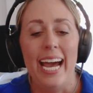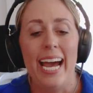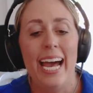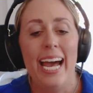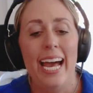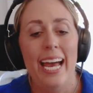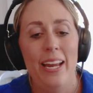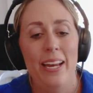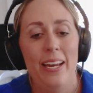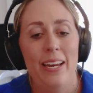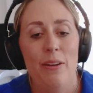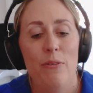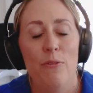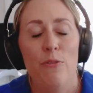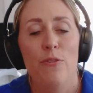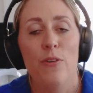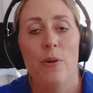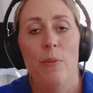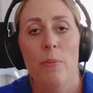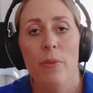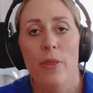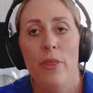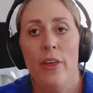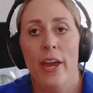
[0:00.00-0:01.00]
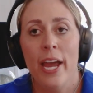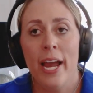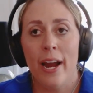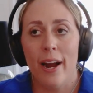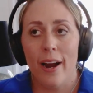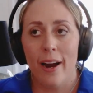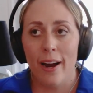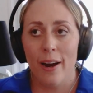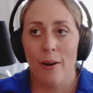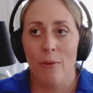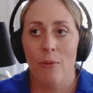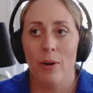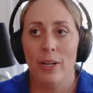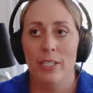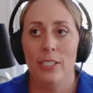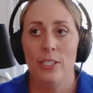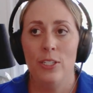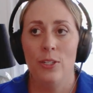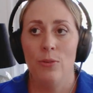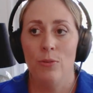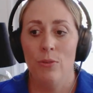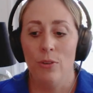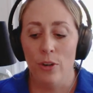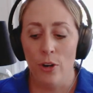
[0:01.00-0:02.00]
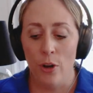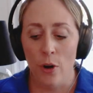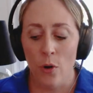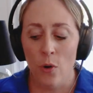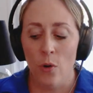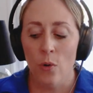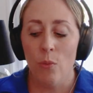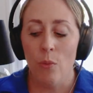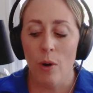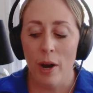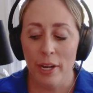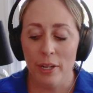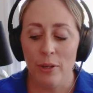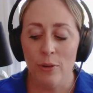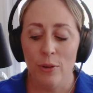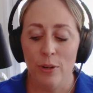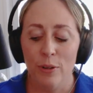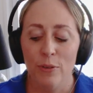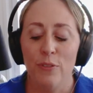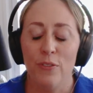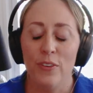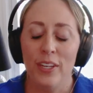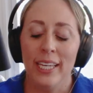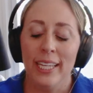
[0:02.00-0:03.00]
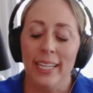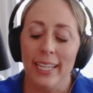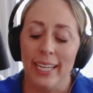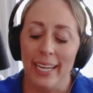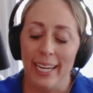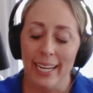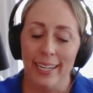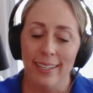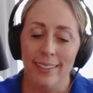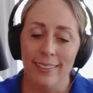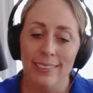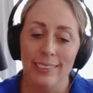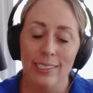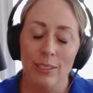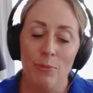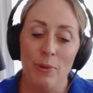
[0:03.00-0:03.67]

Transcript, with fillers: And from there, once you know what you're feeling,